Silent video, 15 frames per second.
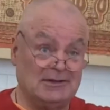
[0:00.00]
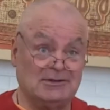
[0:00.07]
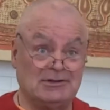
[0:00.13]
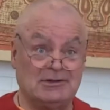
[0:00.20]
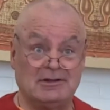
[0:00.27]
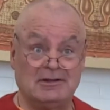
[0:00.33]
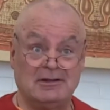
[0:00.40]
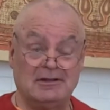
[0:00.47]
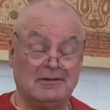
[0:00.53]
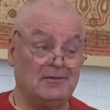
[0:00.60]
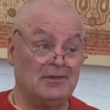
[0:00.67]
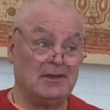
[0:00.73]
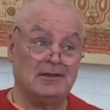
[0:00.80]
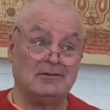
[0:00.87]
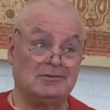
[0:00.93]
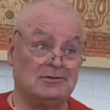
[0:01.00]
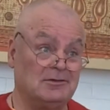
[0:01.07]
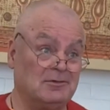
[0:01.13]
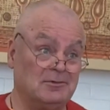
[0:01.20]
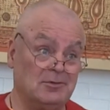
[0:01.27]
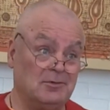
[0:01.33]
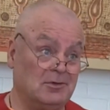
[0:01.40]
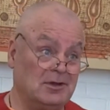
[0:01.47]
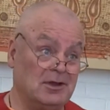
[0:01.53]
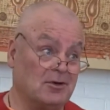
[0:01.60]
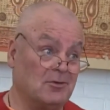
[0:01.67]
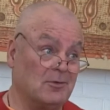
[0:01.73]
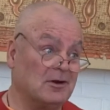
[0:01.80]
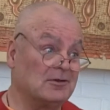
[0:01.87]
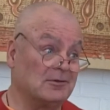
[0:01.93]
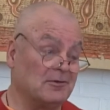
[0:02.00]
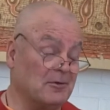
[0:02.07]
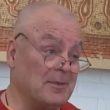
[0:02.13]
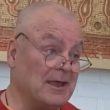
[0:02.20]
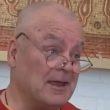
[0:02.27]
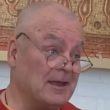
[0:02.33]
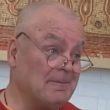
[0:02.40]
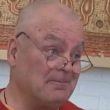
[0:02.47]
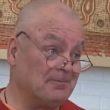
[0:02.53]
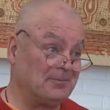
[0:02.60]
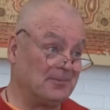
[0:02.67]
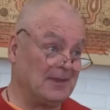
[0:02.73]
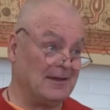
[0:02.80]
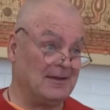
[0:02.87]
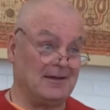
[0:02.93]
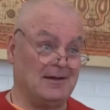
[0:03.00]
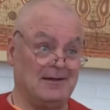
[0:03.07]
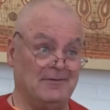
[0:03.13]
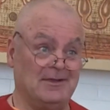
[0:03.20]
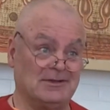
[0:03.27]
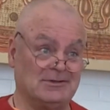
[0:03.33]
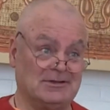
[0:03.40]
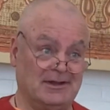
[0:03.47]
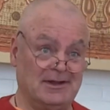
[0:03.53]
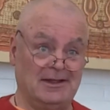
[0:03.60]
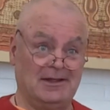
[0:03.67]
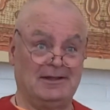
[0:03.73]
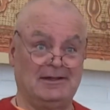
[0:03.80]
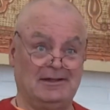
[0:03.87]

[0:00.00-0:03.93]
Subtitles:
is, works for me, obviously.